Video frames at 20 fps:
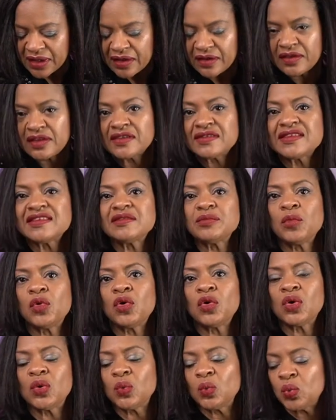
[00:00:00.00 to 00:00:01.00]
This is
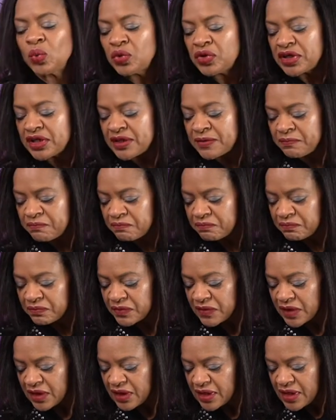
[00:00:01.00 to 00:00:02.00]
more woody.
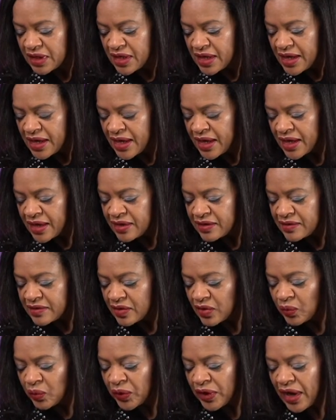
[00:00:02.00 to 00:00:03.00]
And
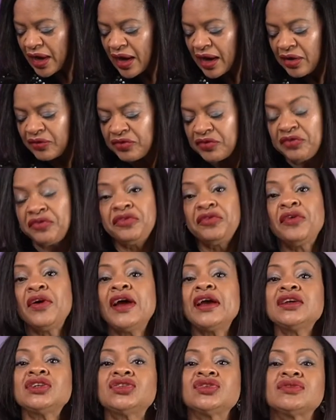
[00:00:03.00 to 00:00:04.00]
we have a
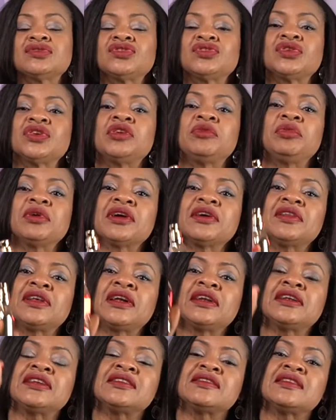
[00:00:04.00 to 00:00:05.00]
fresh chip
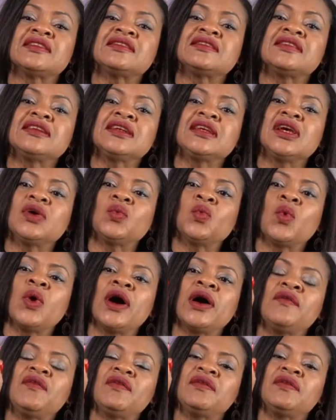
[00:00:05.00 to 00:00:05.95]
that is C K one.